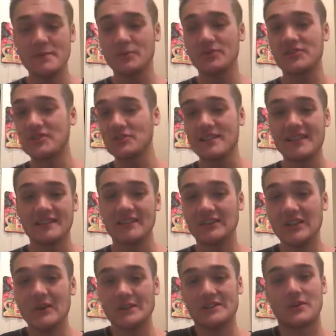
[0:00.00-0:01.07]
People still take the
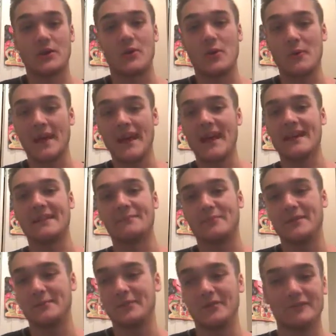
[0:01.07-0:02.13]
law into their own hand, and
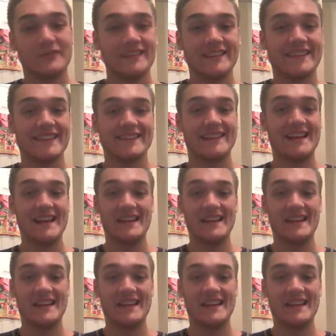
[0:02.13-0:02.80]
people don't really get